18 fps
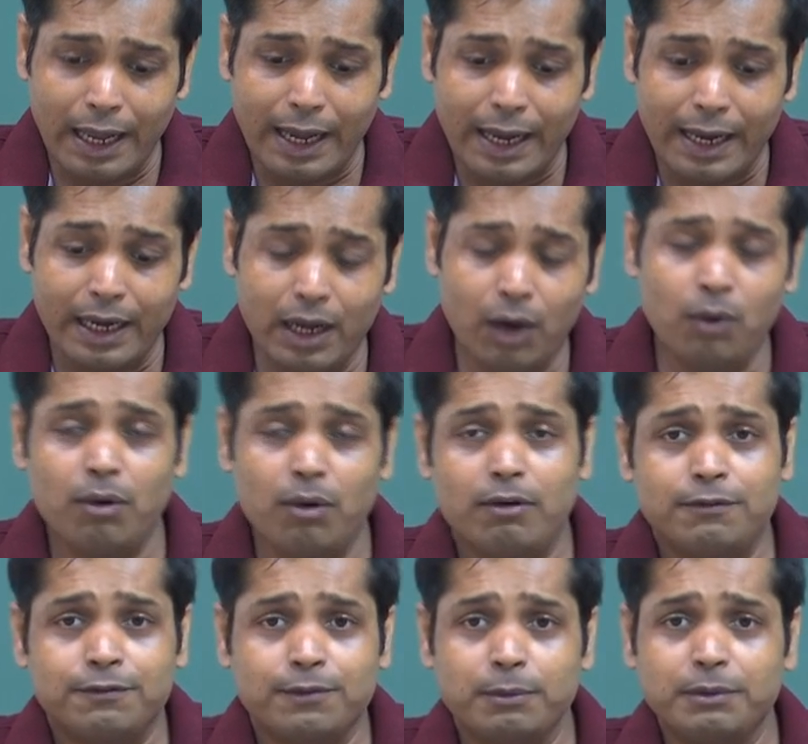Now,
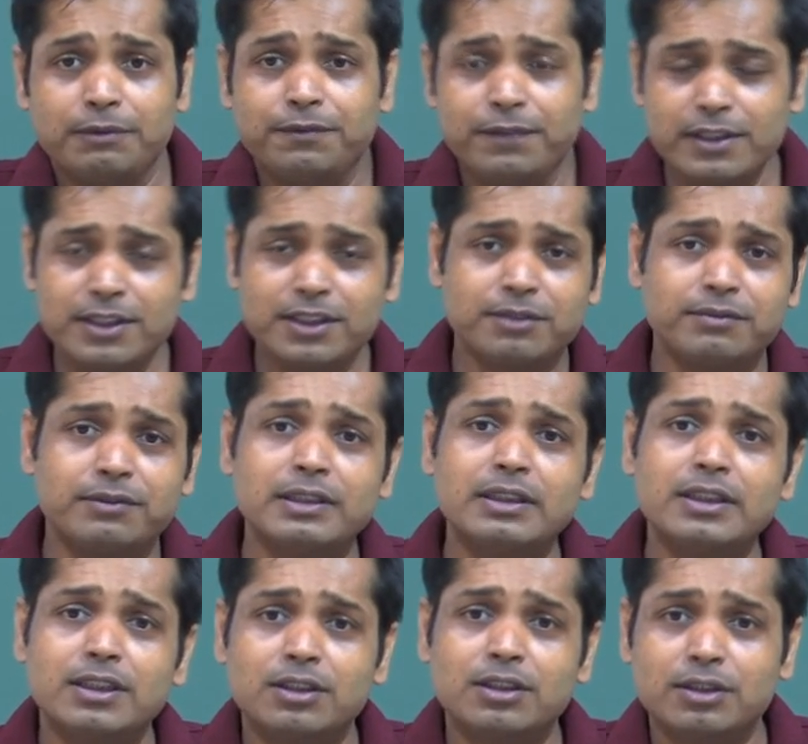from the first
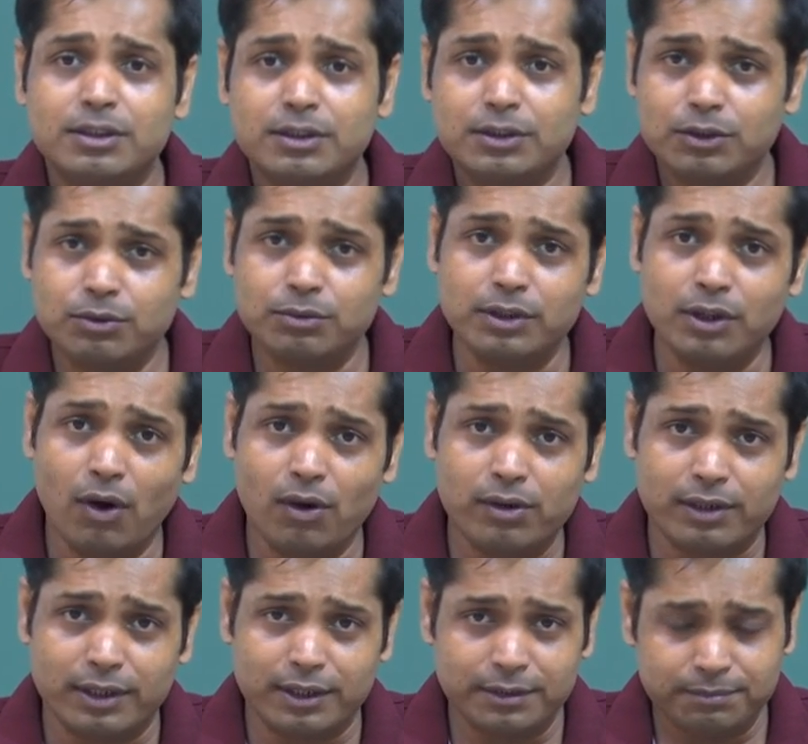visit to the
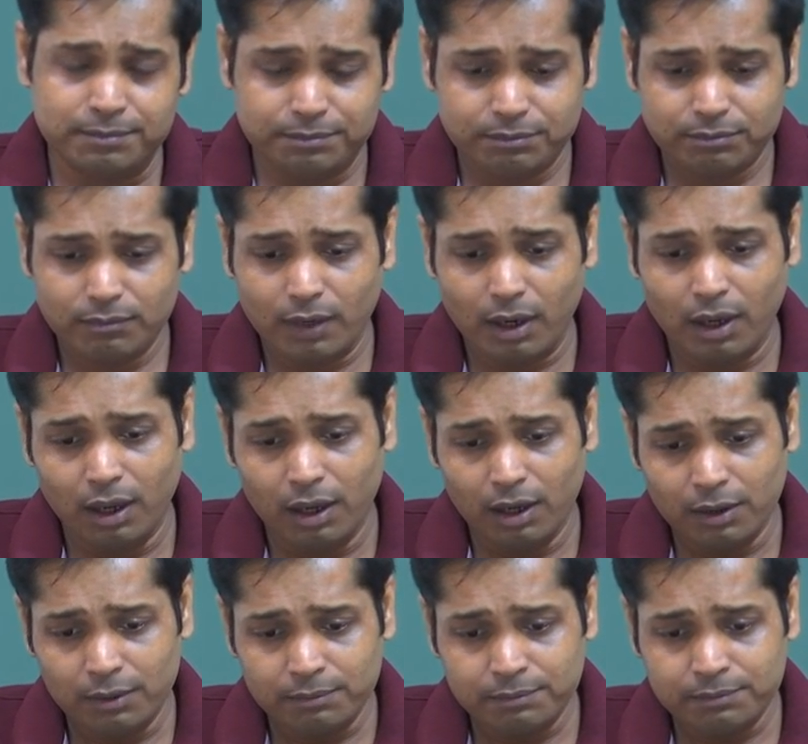doctor
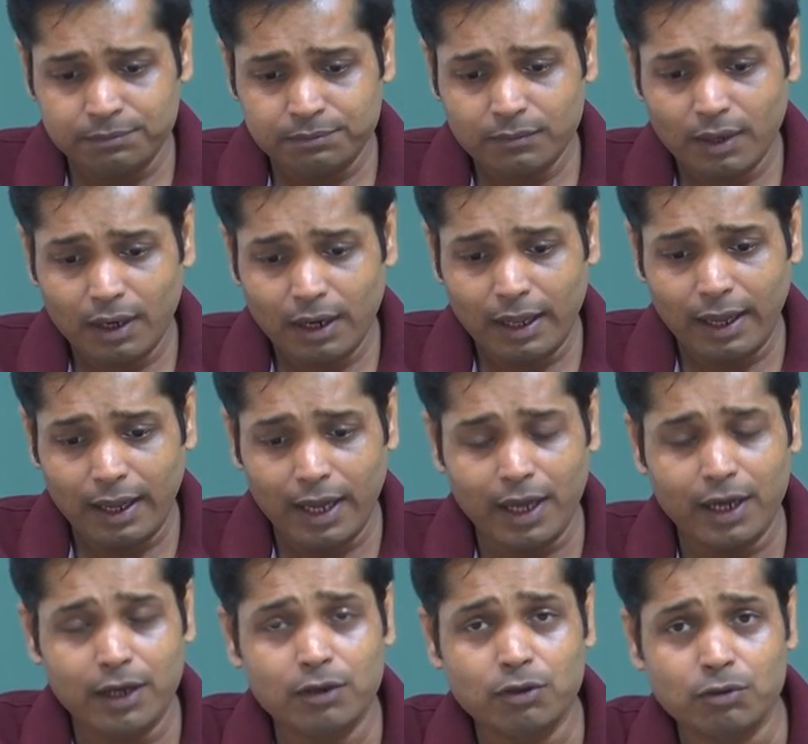to
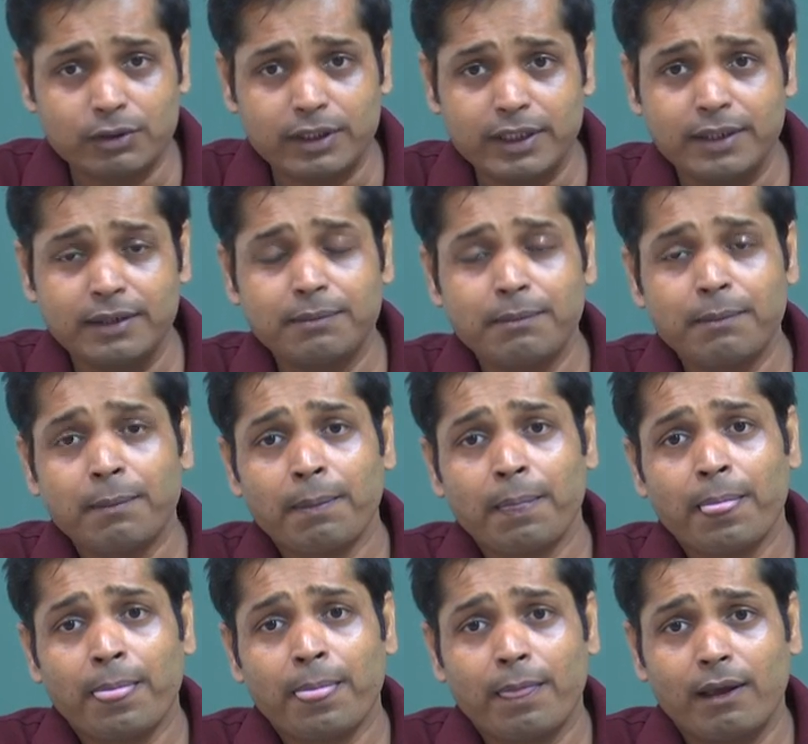the
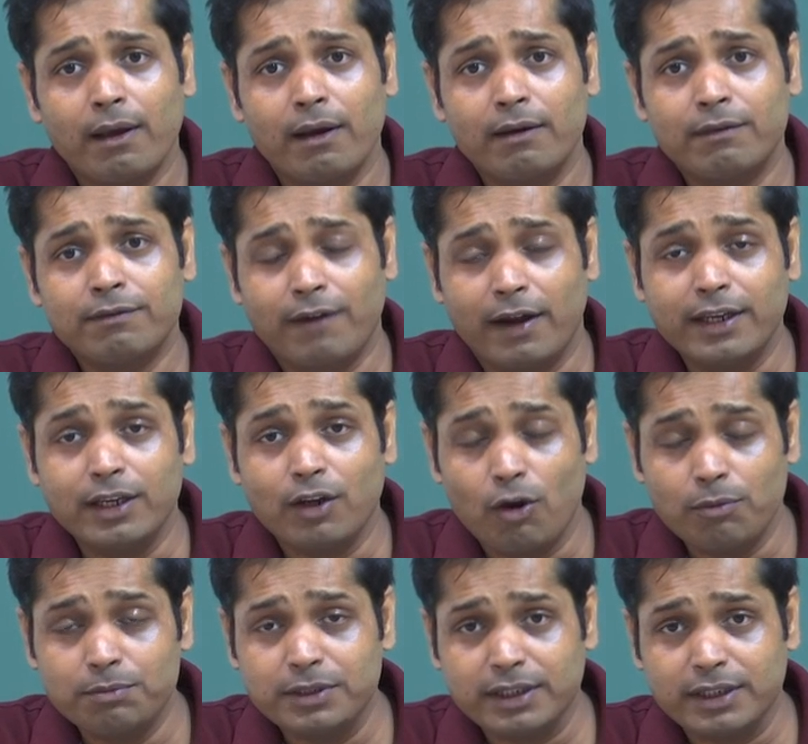final
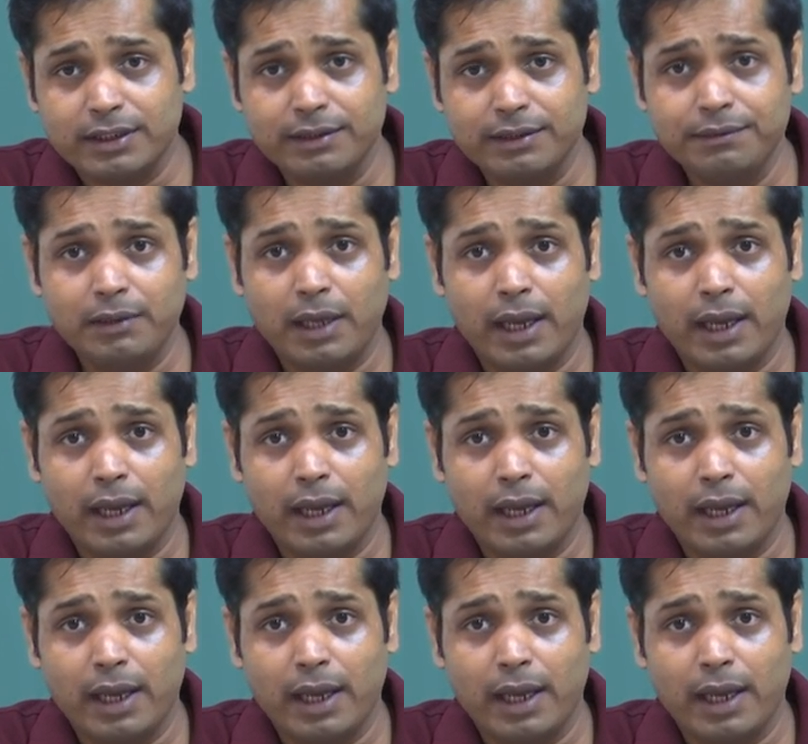objective,